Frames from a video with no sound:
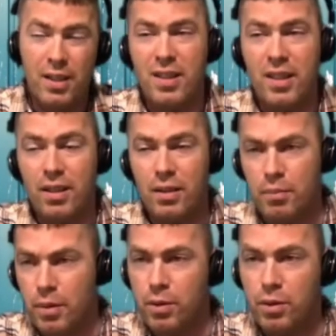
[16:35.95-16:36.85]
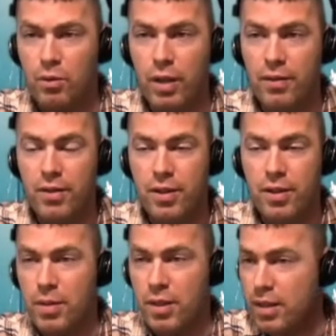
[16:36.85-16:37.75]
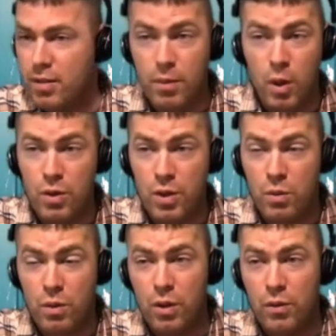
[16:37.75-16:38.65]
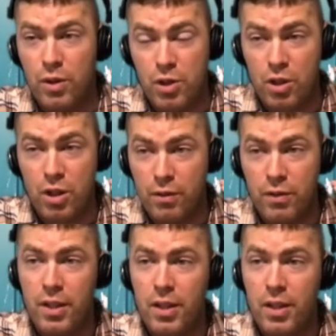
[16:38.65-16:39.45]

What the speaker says: It's like a biblical reference, because Moses went over and should have